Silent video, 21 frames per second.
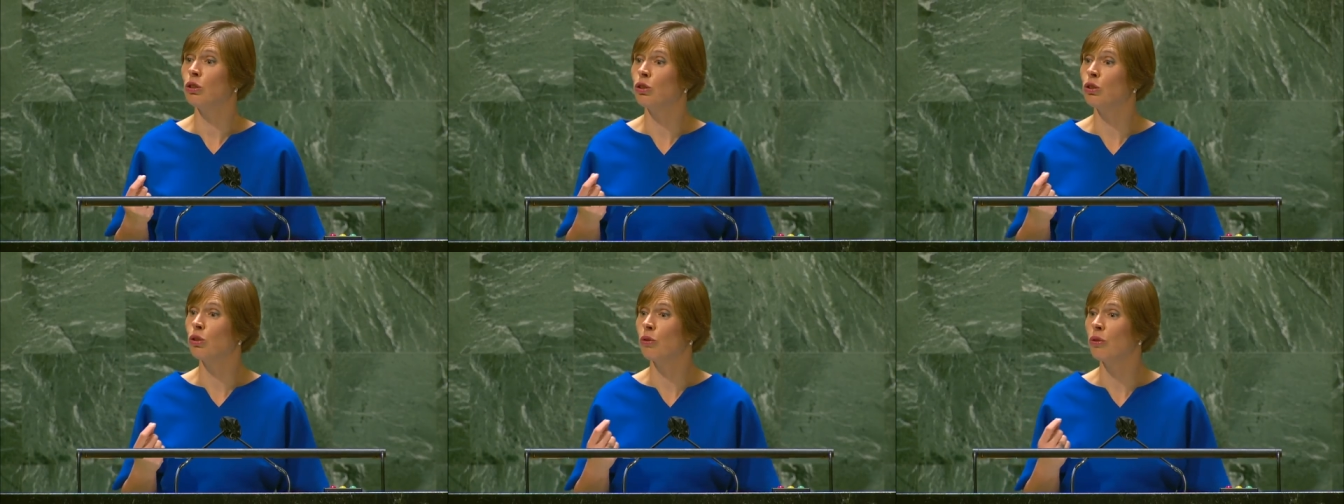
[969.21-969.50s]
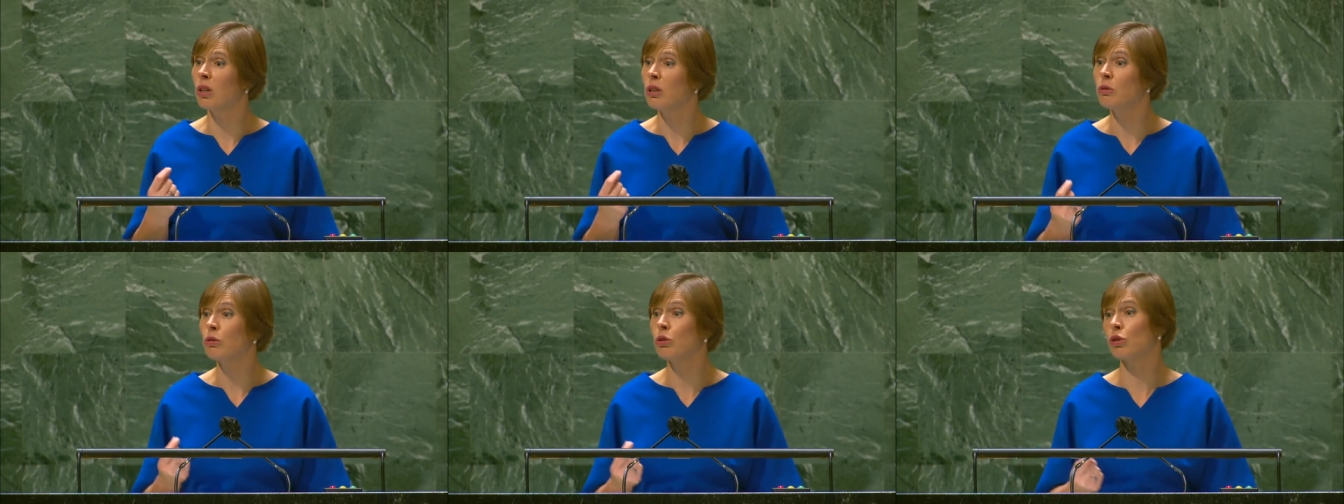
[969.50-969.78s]
to
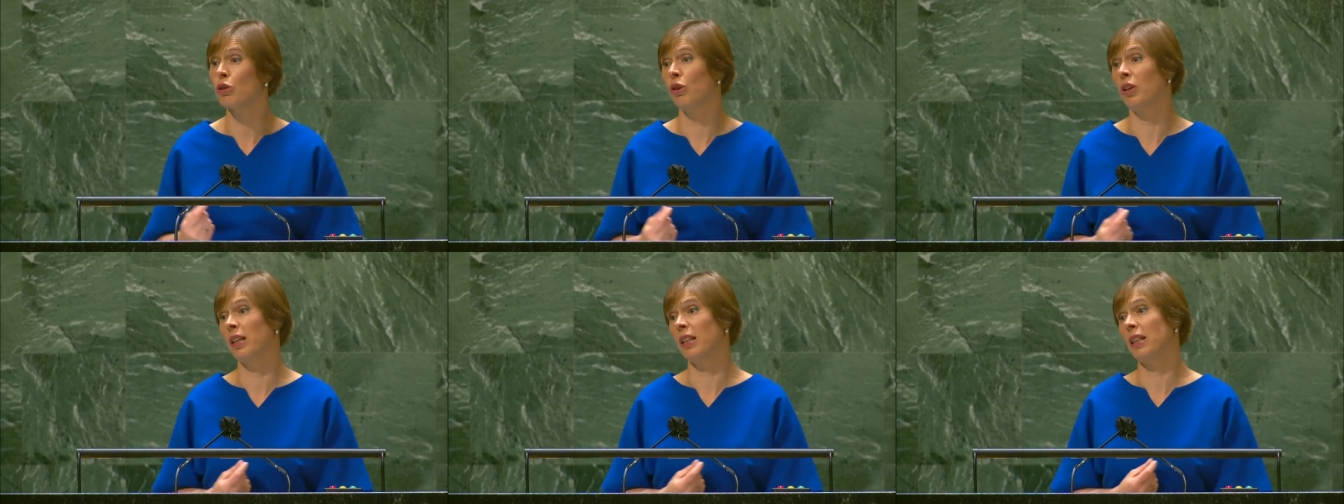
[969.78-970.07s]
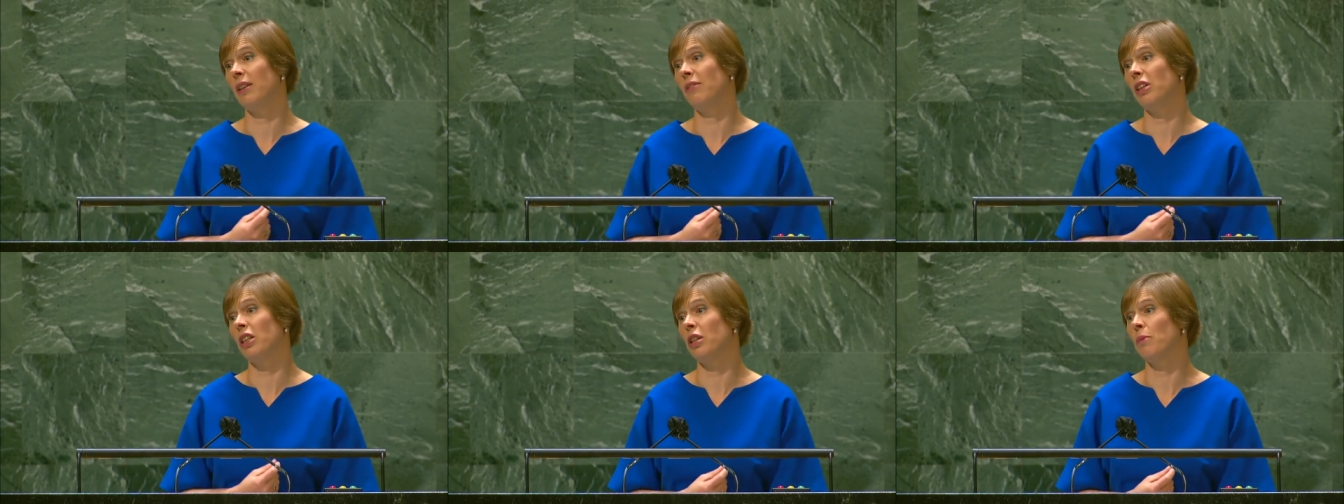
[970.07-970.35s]
those
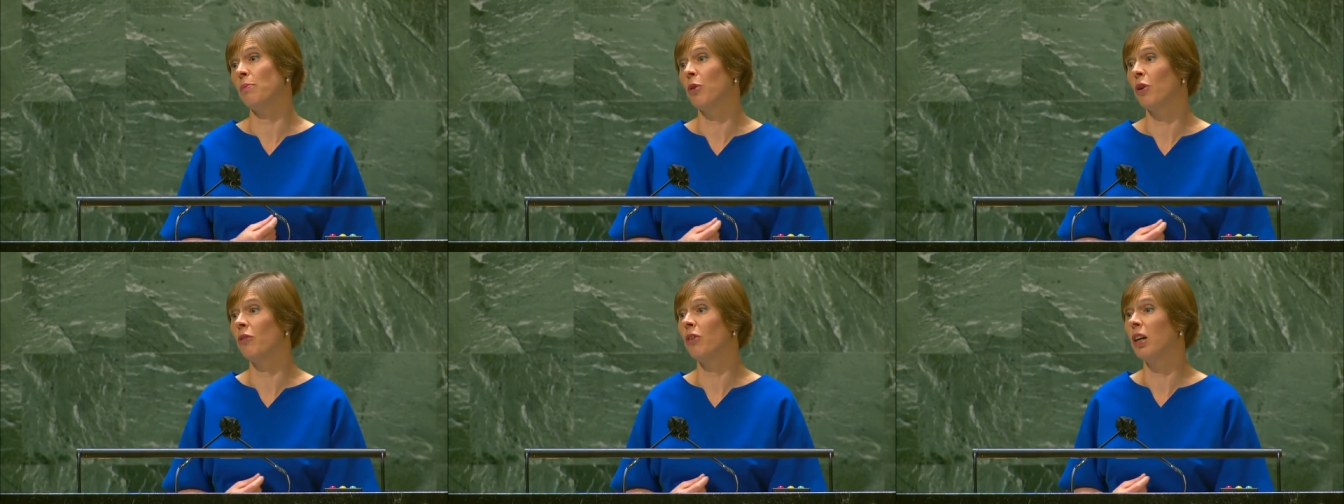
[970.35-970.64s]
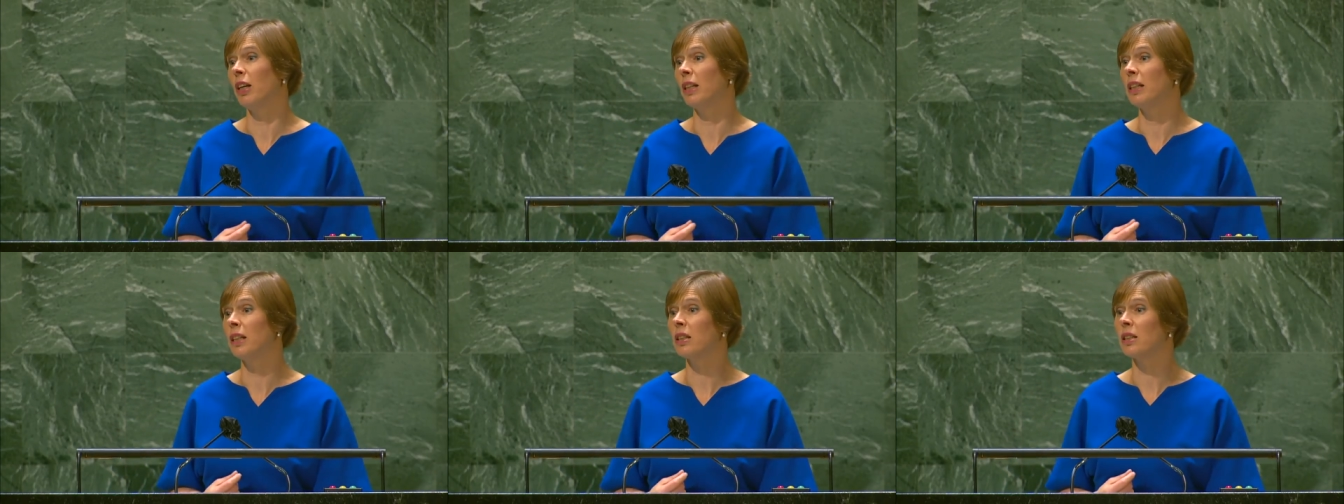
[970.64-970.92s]
connectivity
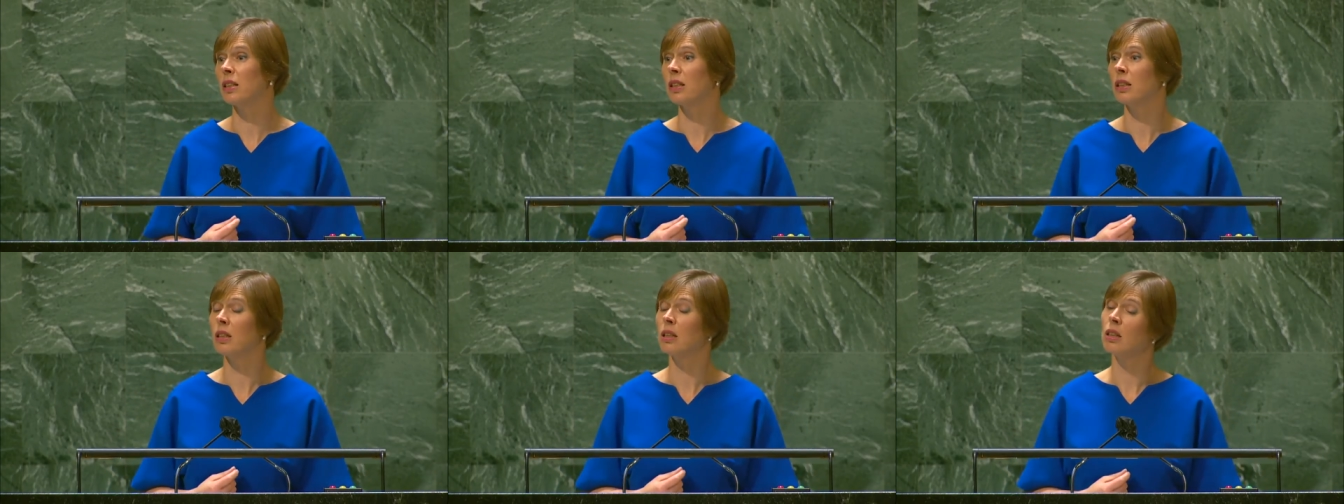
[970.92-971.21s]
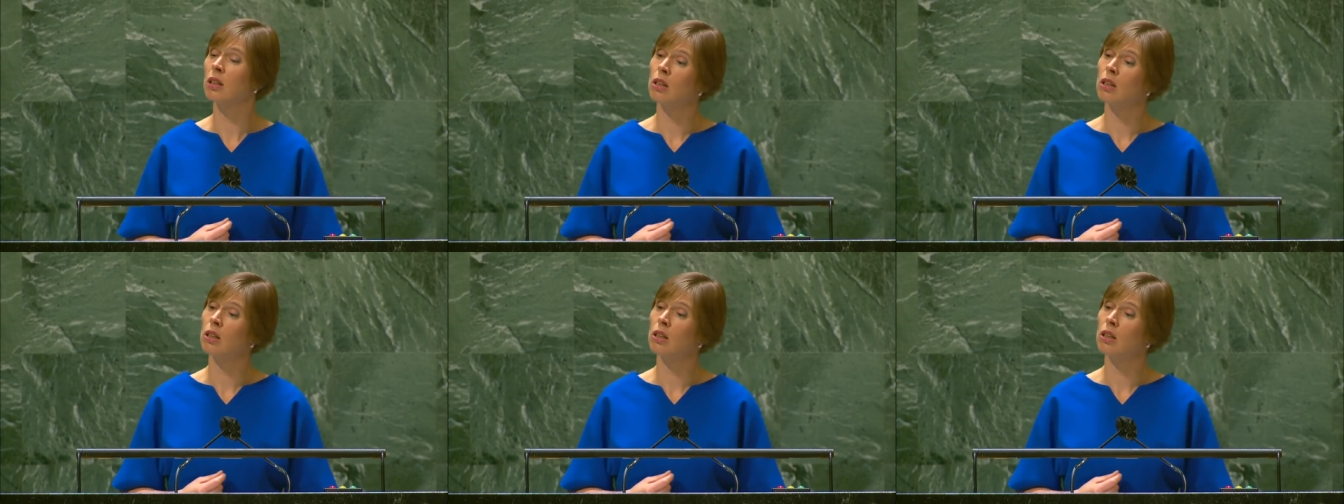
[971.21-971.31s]
providers